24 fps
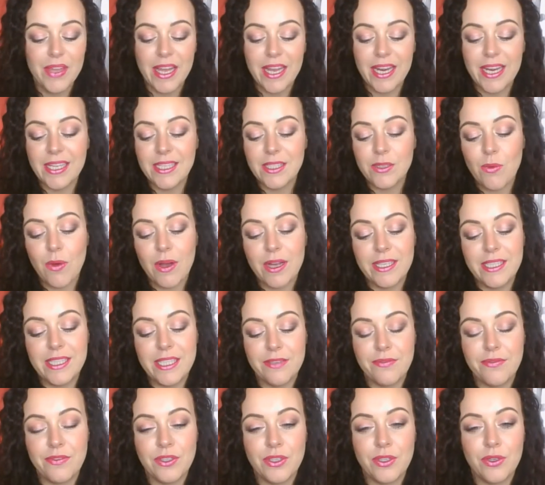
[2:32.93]
It is quite
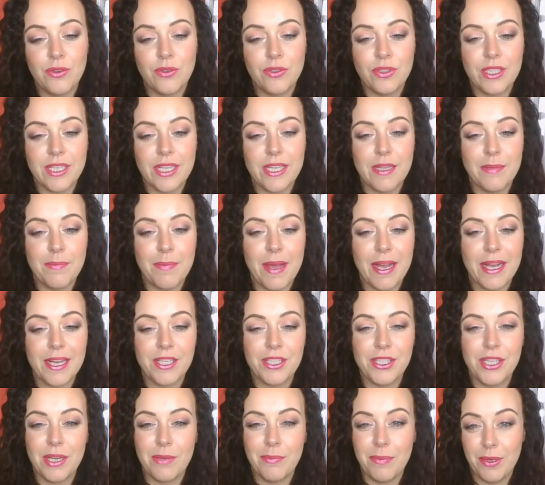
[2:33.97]
difficult in the
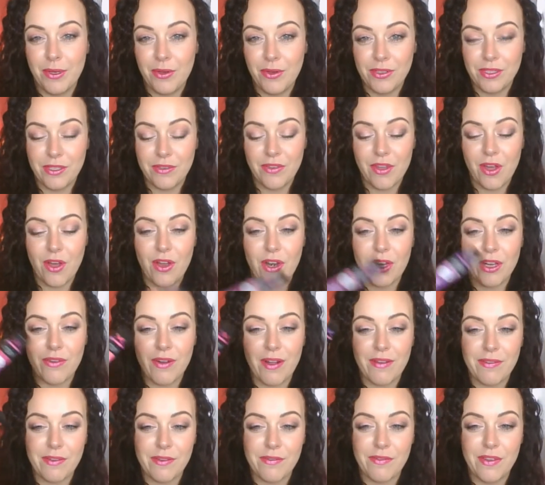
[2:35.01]
packaging because of the
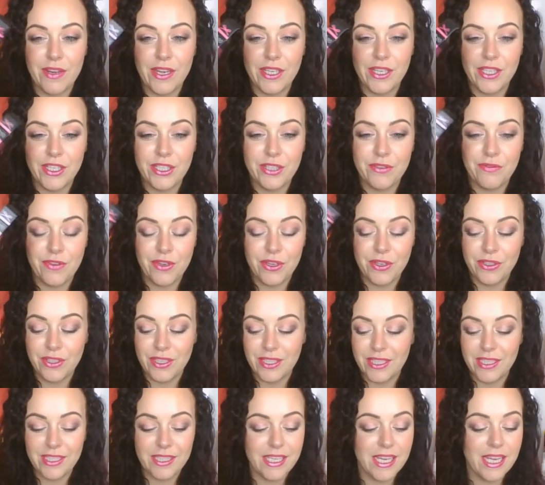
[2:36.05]
holographic finish for you
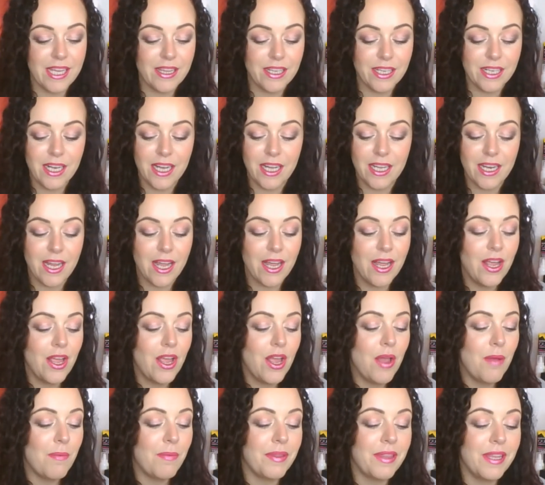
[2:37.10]
to see the colour,
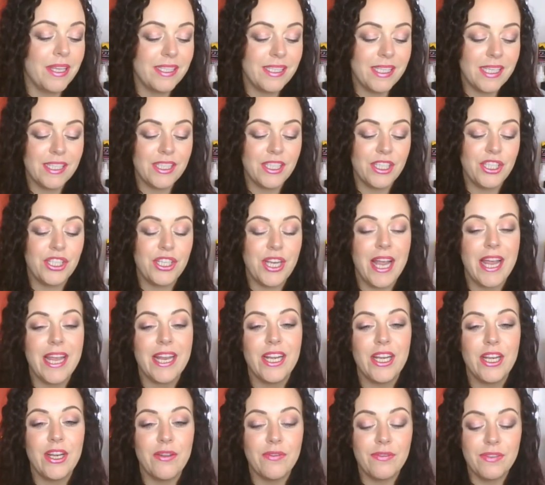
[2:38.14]
but this is the
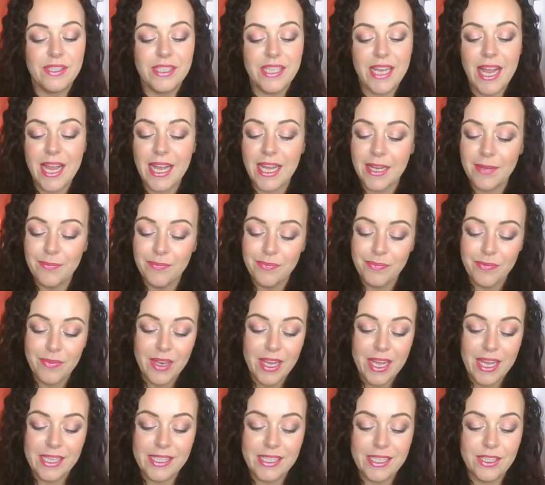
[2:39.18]
shade Lovesick.
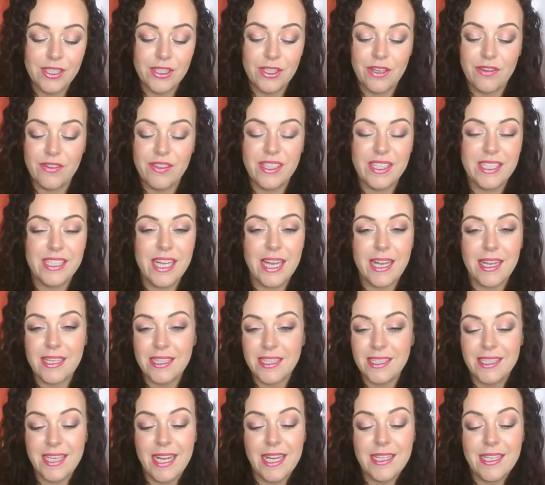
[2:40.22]
It's in sort of a
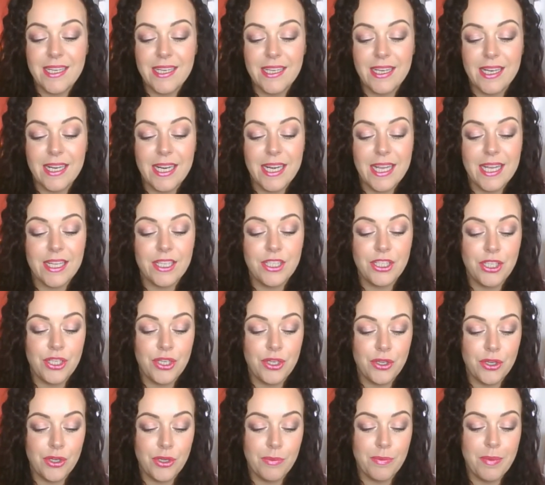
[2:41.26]
standard clear
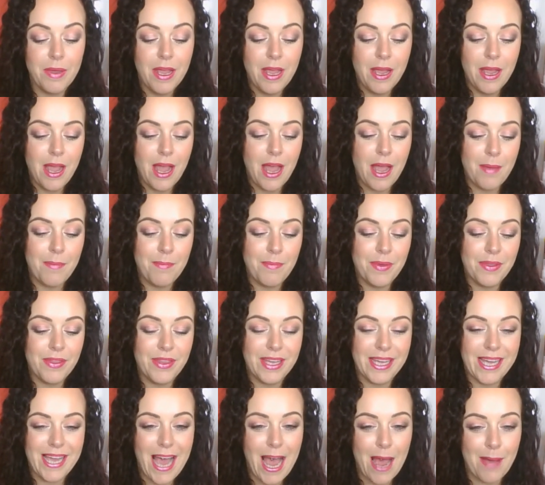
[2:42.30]
tube, but
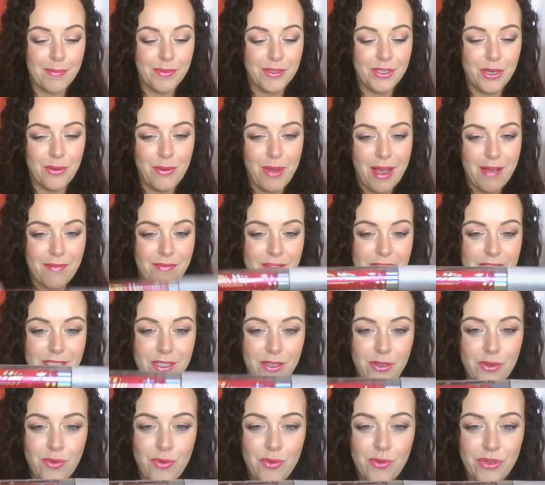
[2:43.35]
the caps do have
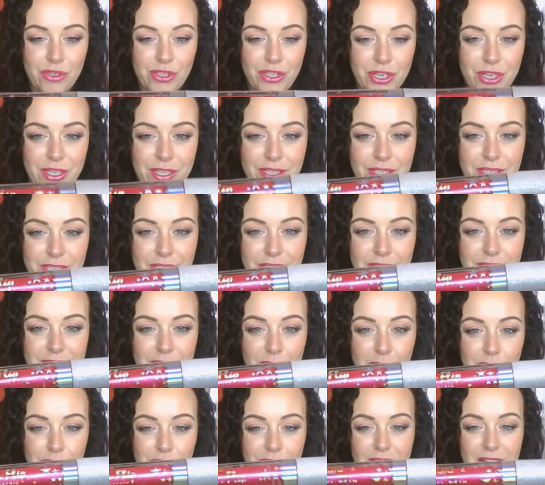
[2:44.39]
this gorgeous
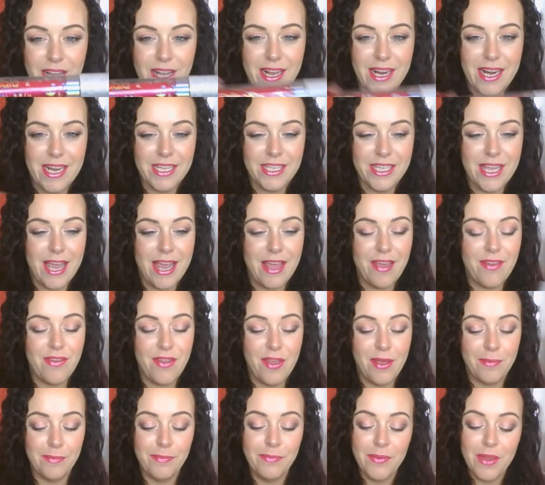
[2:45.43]
silver glitter in
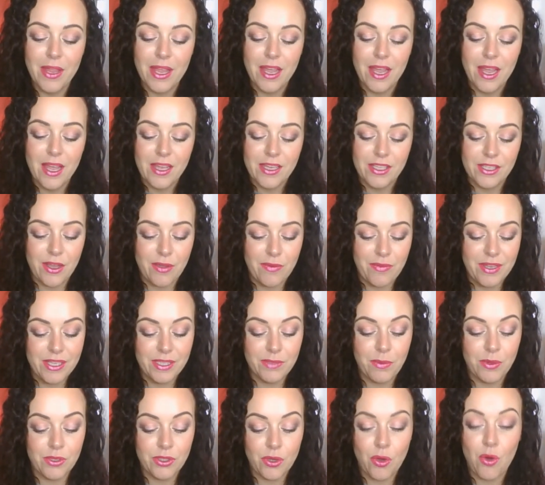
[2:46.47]
them. So
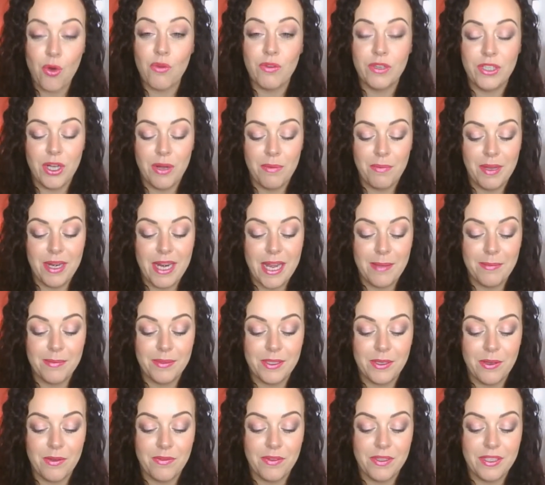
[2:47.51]
this one's already on my
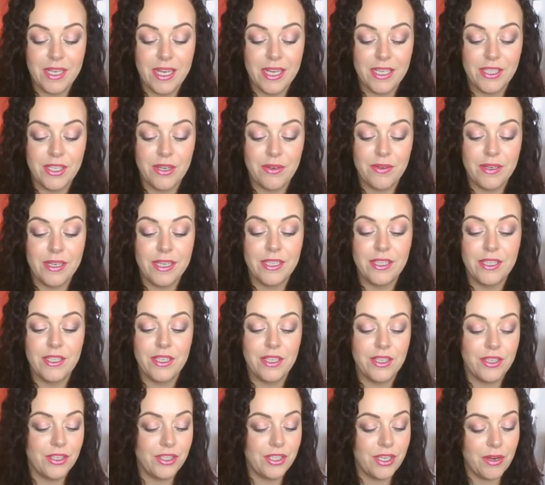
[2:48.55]
lips, so obviously I don't need
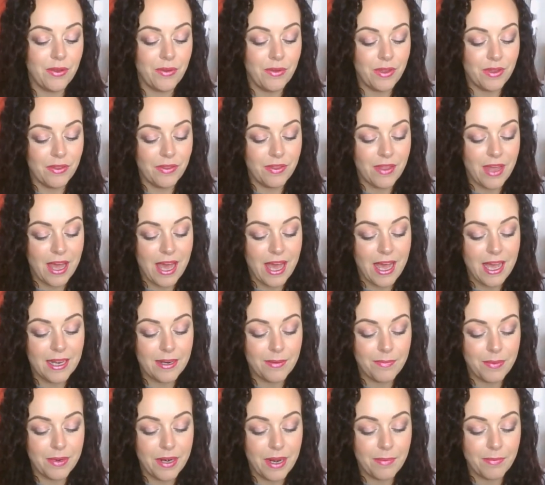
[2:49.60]
to show you that,
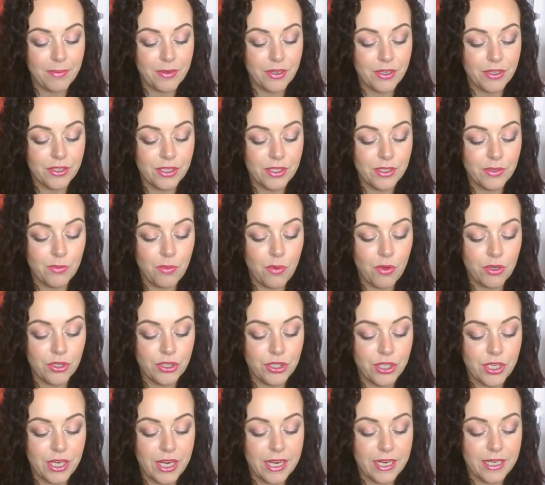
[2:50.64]
but I'm going to
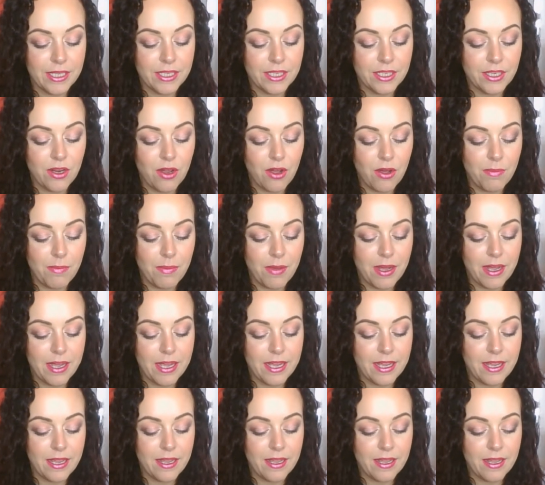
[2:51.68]
swatch it on
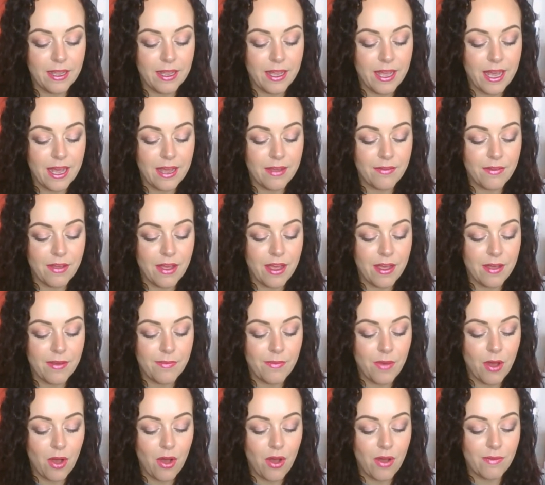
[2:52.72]
my
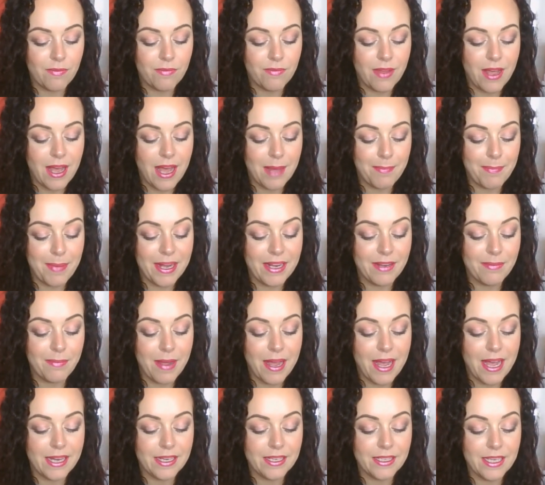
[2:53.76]
back of
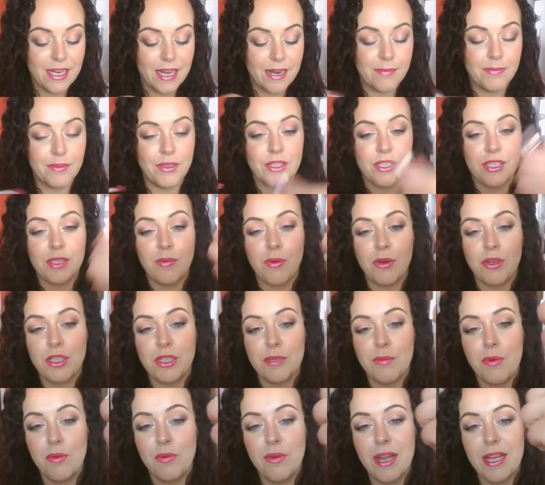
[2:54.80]
my hand, and I'm going to swatch
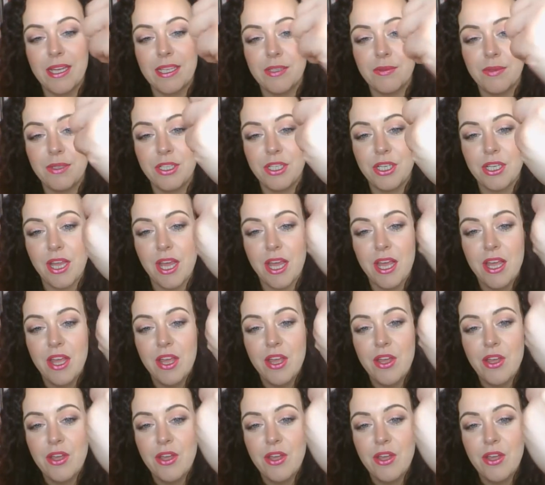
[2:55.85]
them all next to each other.